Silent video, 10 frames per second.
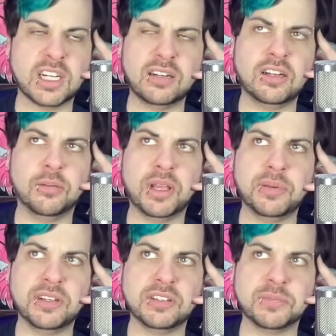don't know.
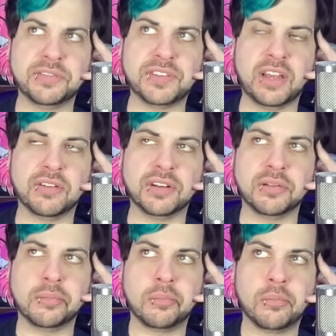Maybe it is my favorite.
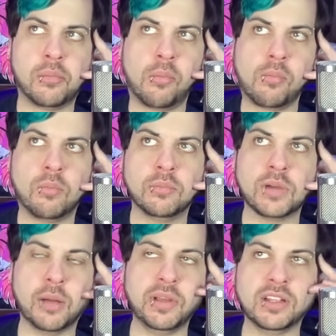
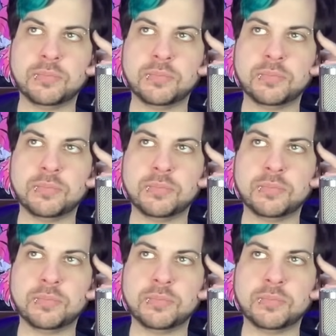I mean,